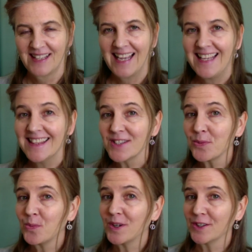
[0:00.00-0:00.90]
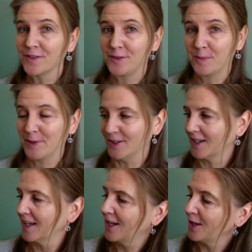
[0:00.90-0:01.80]
In this wonderful book
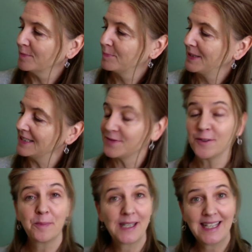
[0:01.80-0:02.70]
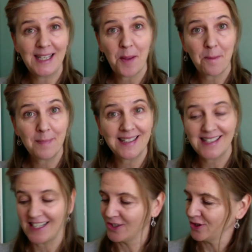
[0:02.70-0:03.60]
called Peaceful Piggy
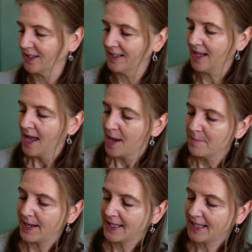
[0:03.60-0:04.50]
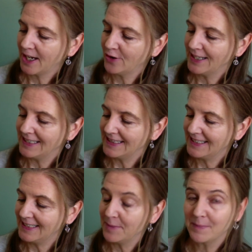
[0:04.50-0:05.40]
Meditation by Kerry
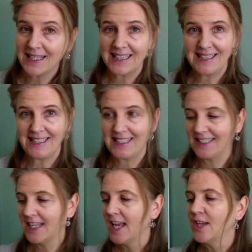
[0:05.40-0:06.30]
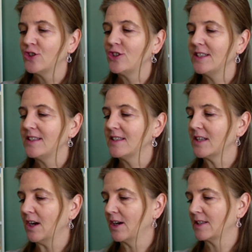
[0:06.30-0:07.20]
Lee MacLean, she
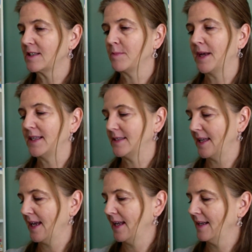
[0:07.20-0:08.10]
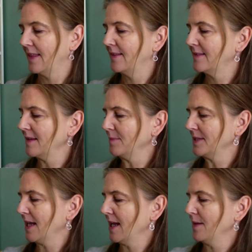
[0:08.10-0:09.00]
starts by saying,
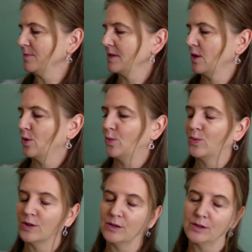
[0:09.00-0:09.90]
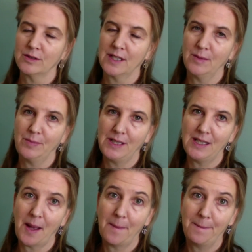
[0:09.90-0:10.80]
sometimes the world can
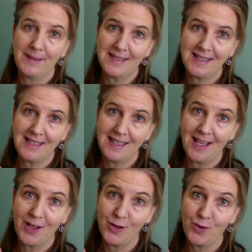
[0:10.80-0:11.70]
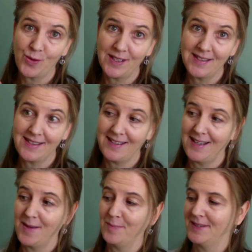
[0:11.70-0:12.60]
be a busy,
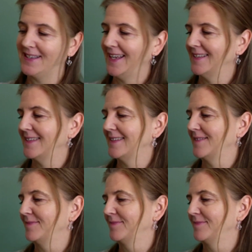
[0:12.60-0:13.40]
noisy place.